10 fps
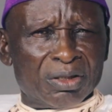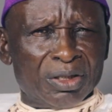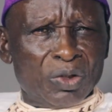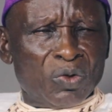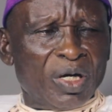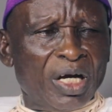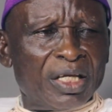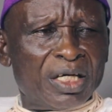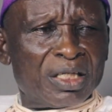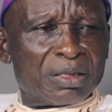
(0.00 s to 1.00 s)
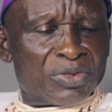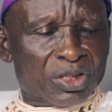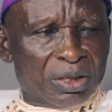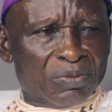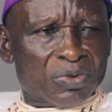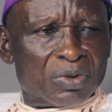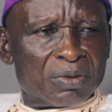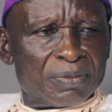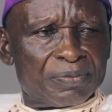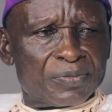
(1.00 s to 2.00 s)
They will gather themselves
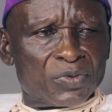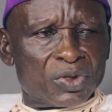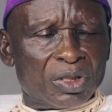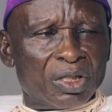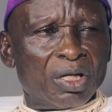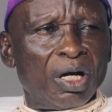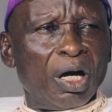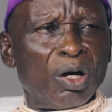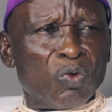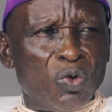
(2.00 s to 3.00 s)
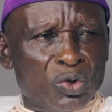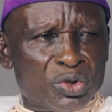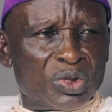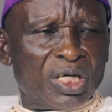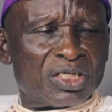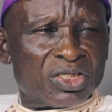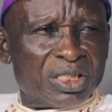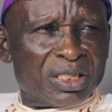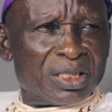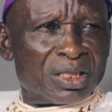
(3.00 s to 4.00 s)
and go to the
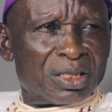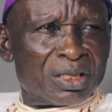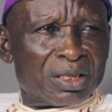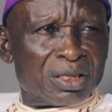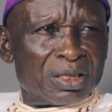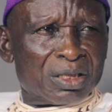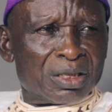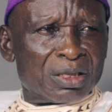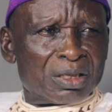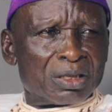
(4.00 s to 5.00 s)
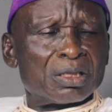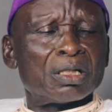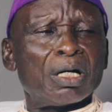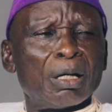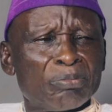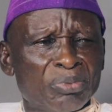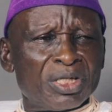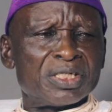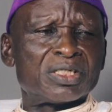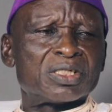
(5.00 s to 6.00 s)
Agile and
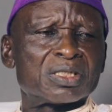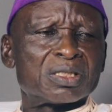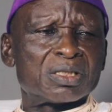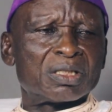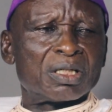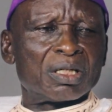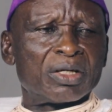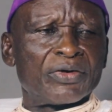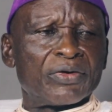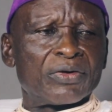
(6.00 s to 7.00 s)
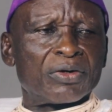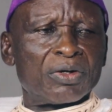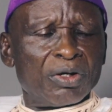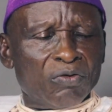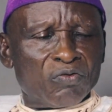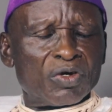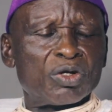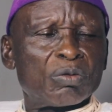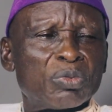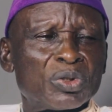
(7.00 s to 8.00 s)
plead if
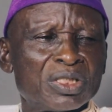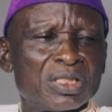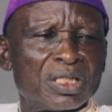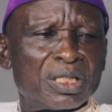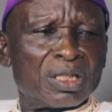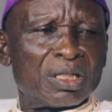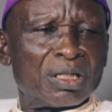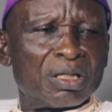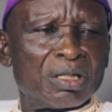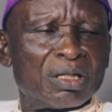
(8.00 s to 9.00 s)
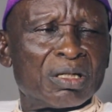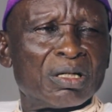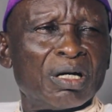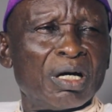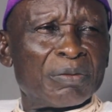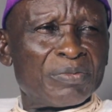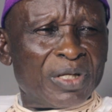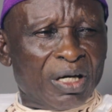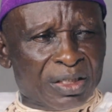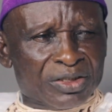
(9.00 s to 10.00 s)
anybody had
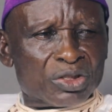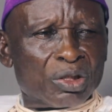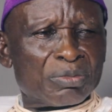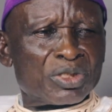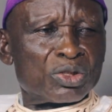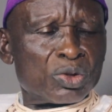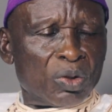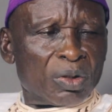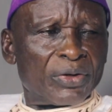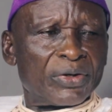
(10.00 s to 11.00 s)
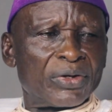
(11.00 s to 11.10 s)
done something wrong